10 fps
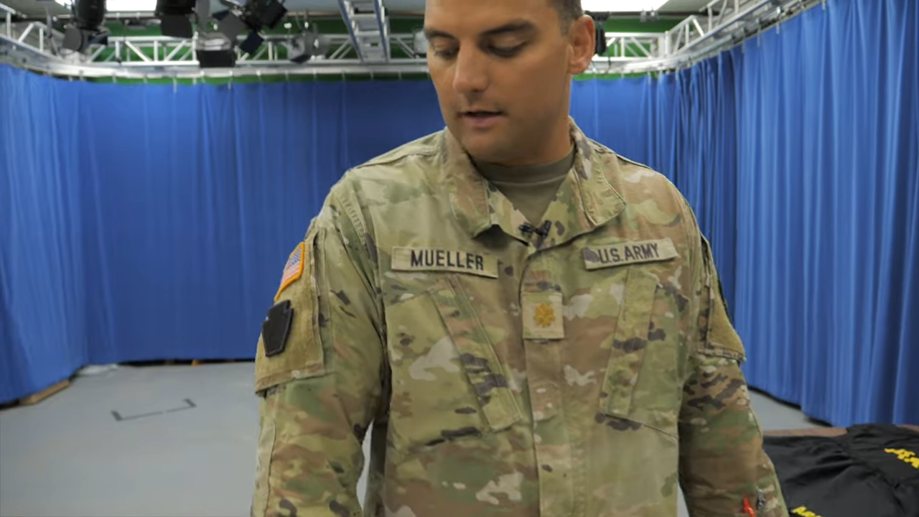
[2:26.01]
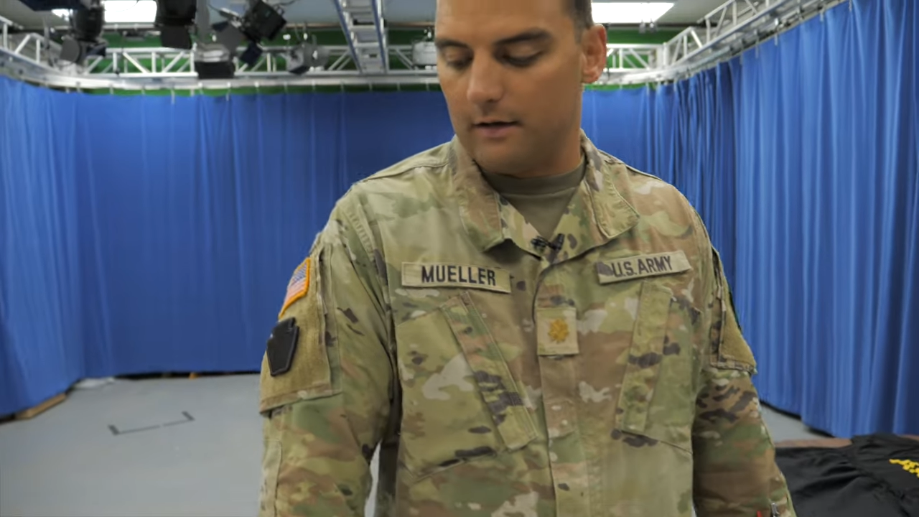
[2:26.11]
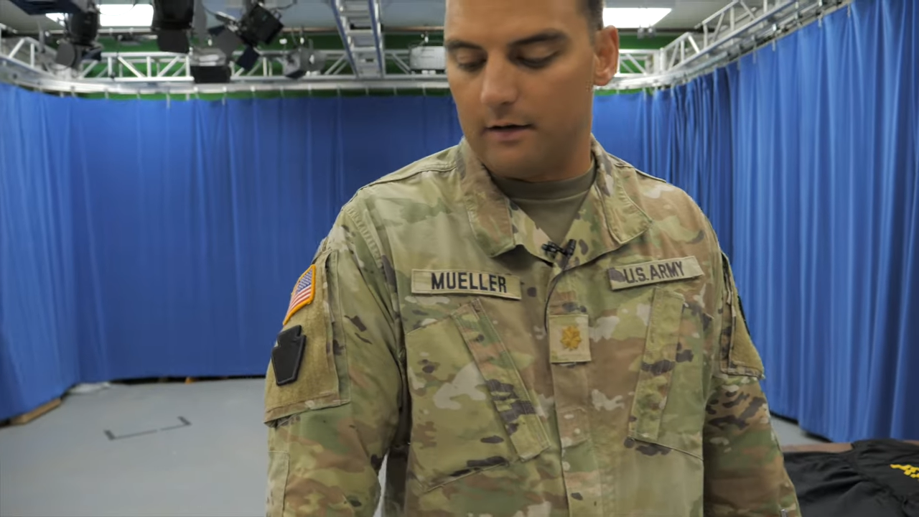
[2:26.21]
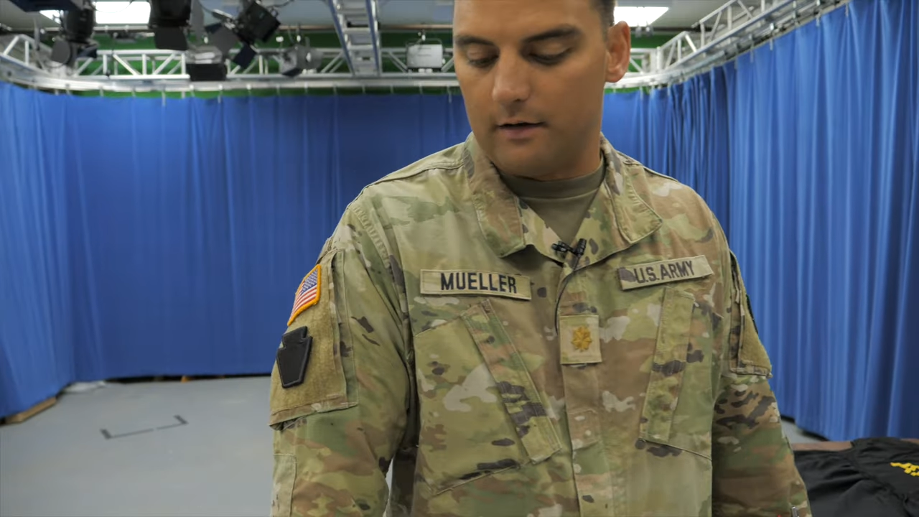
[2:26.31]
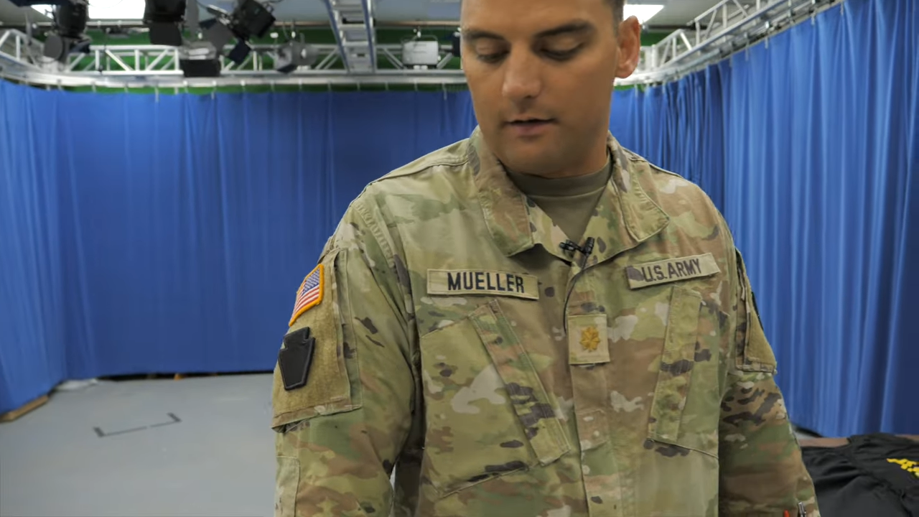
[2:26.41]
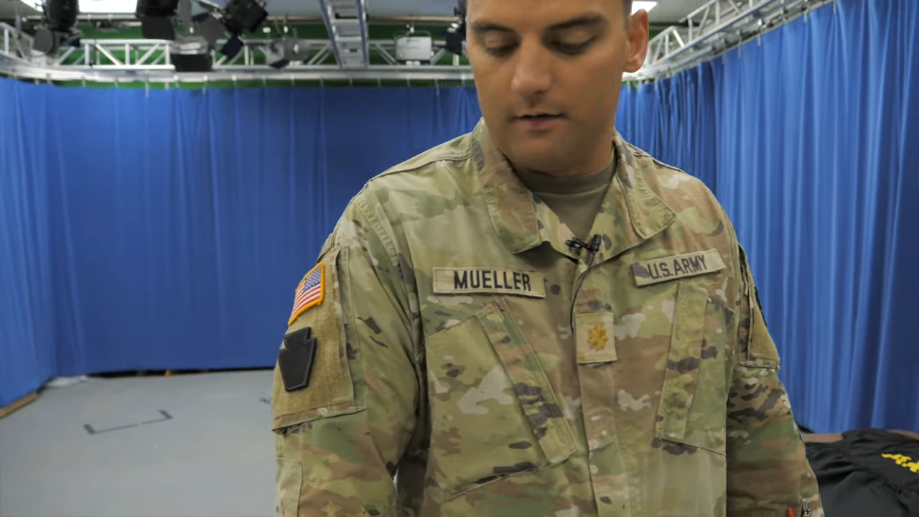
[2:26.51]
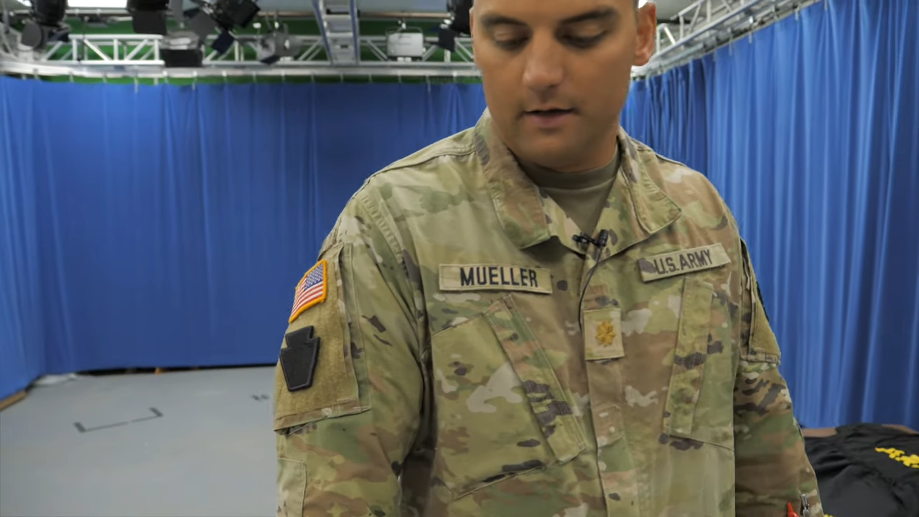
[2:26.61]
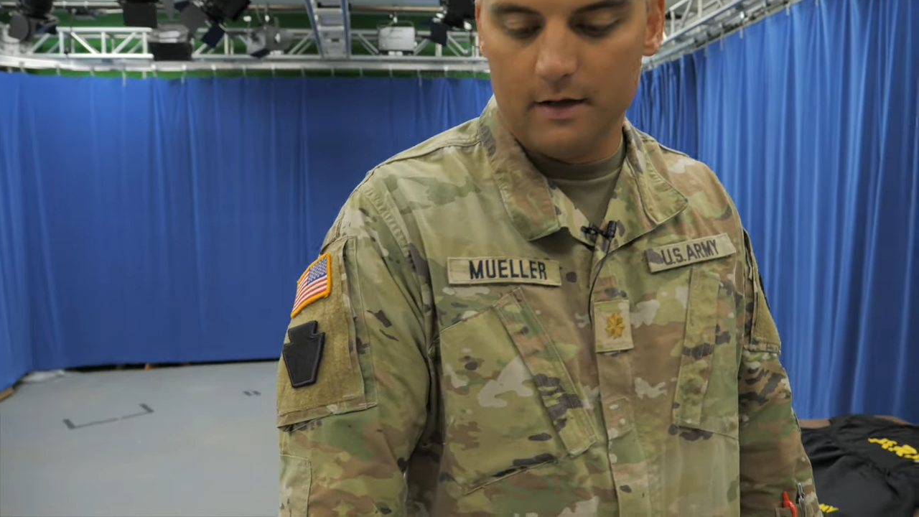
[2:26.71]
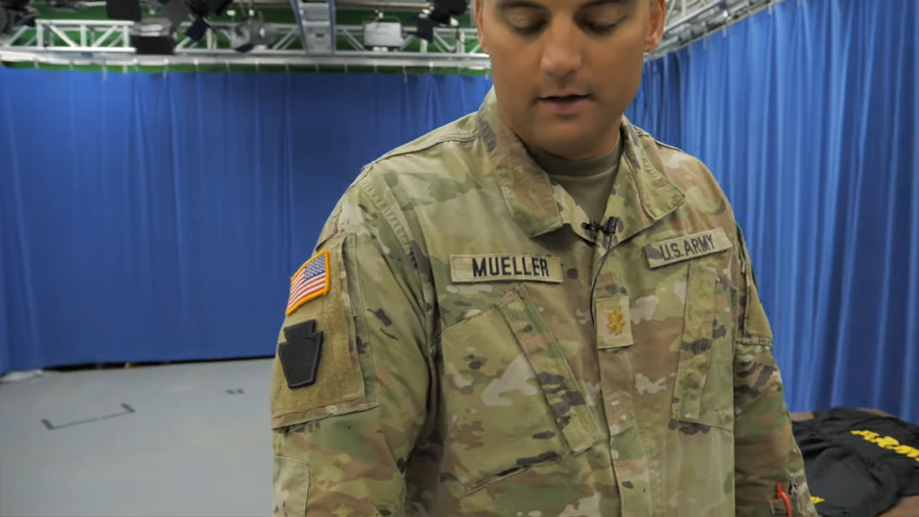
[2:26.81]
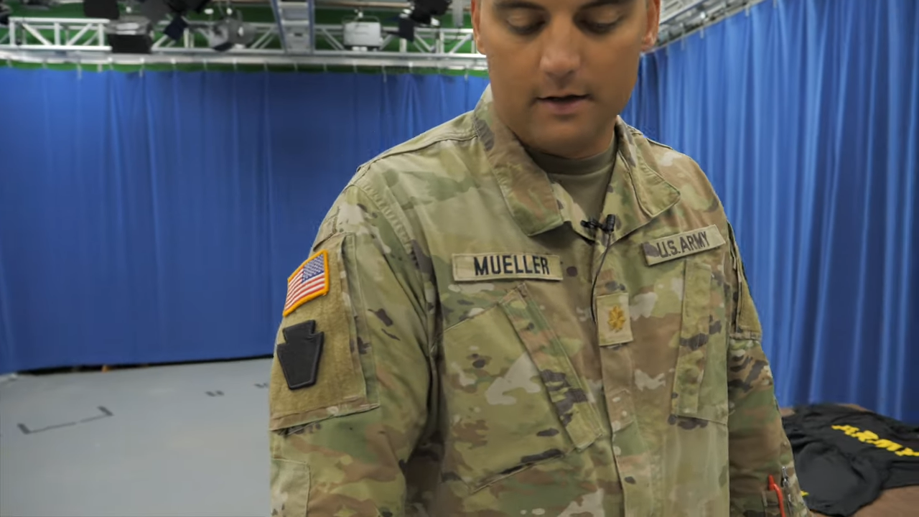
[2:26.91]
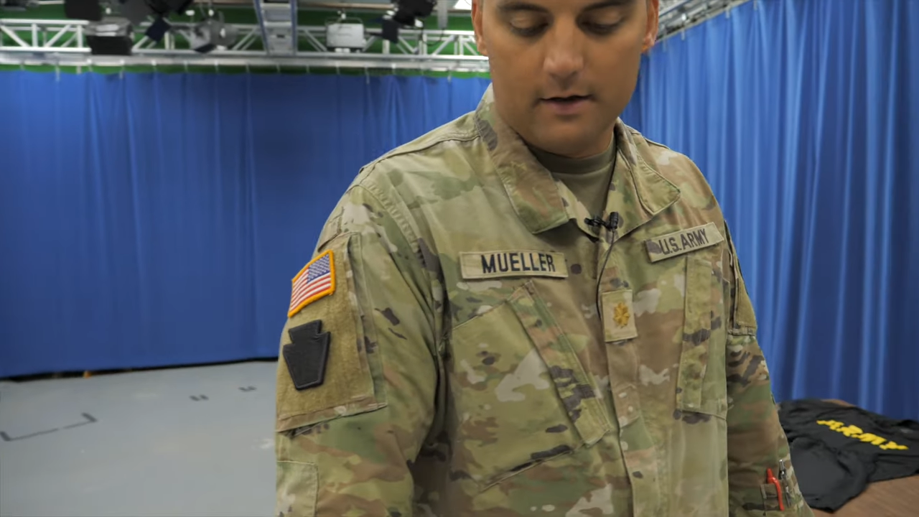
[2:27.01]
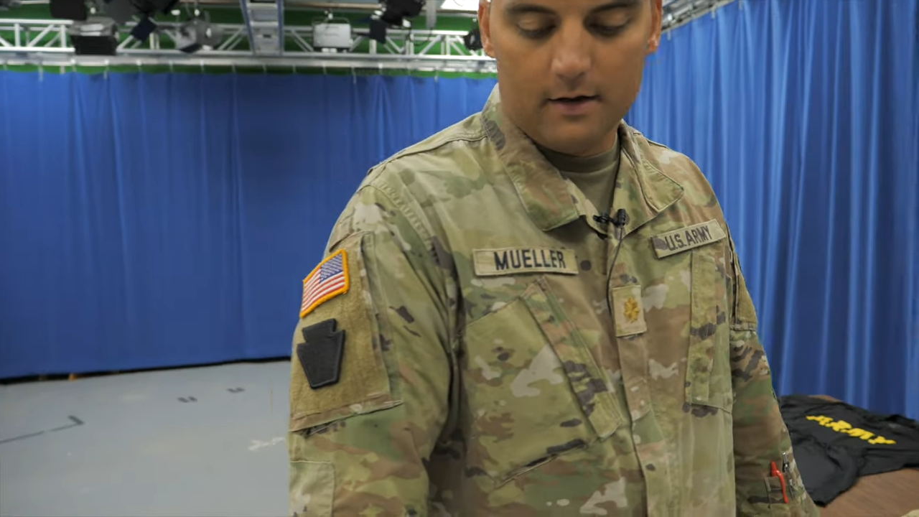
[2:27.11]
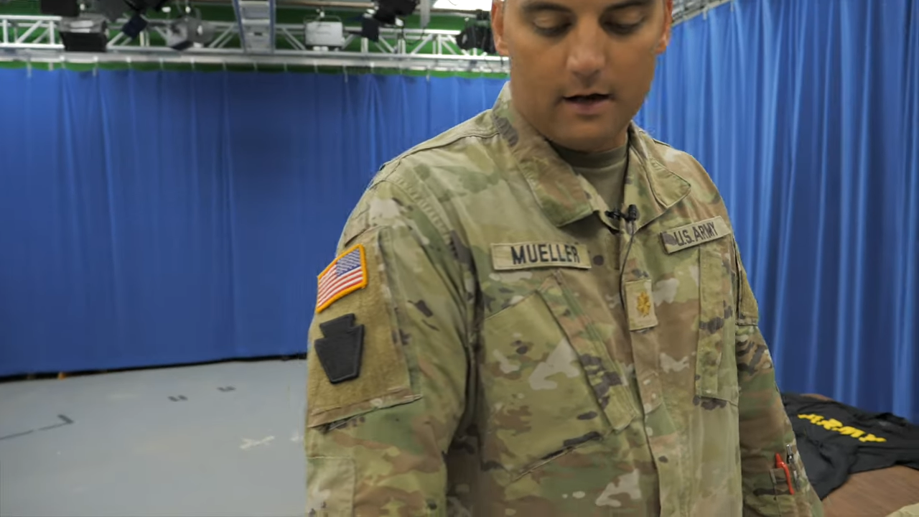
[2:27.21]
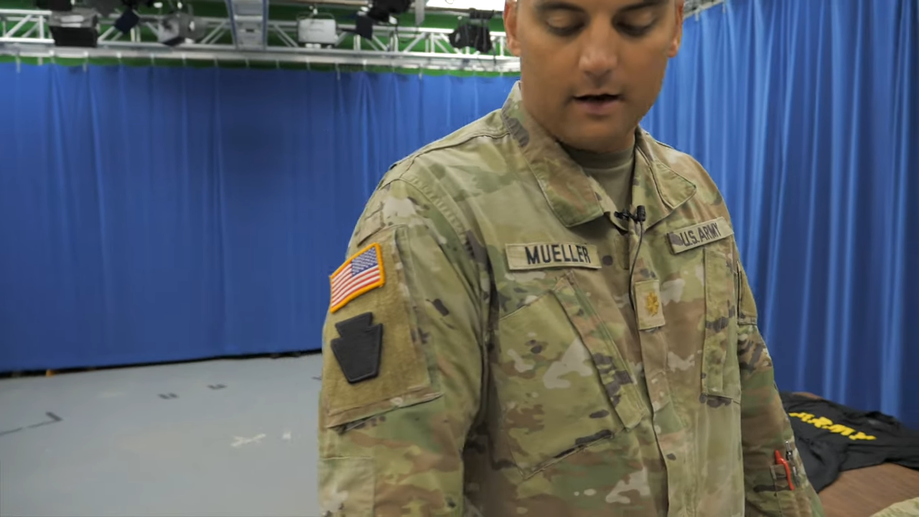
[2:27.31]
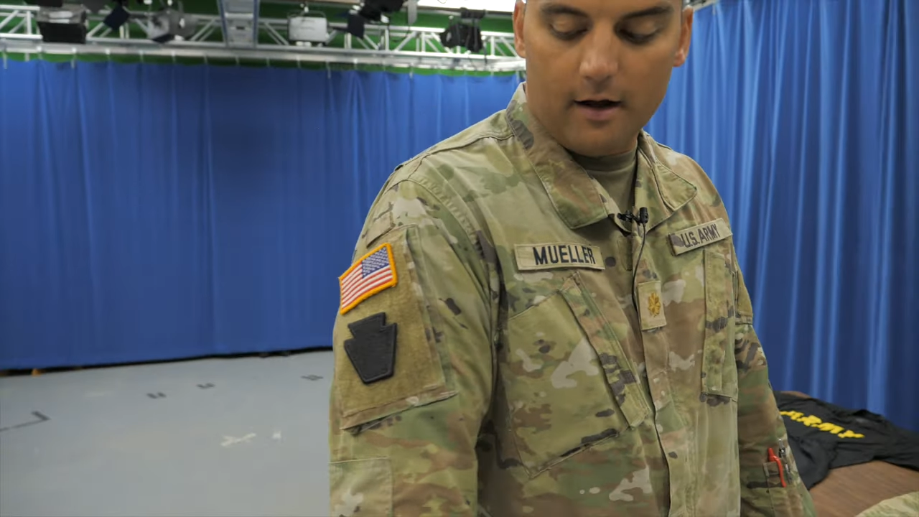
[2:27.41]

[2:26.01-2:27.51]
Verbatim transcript: in a